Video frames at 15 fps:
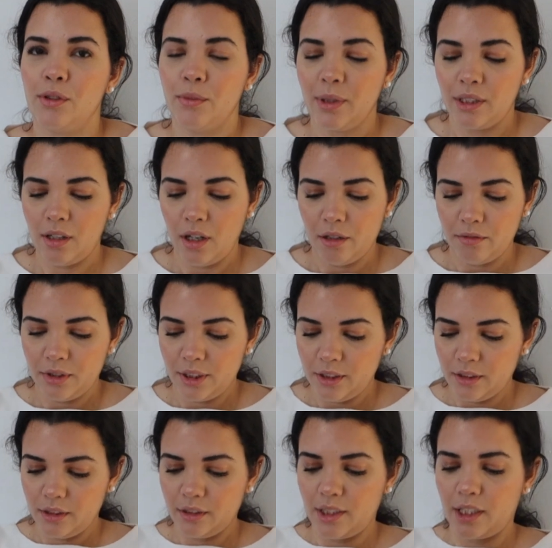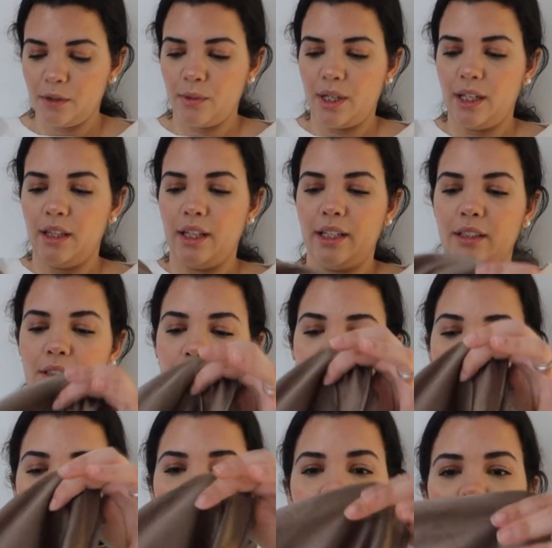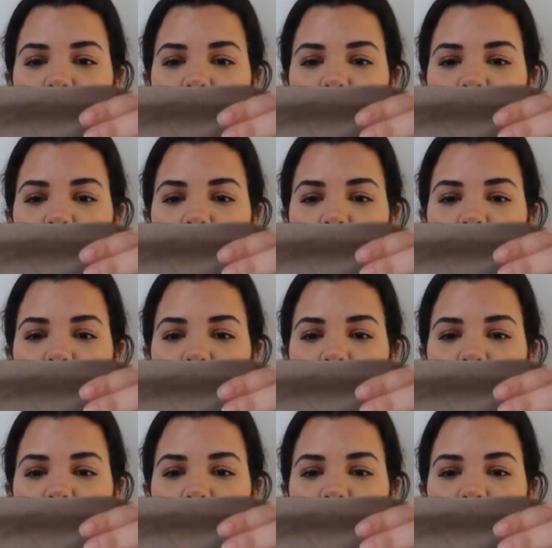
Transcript: to be covered. That's why I like this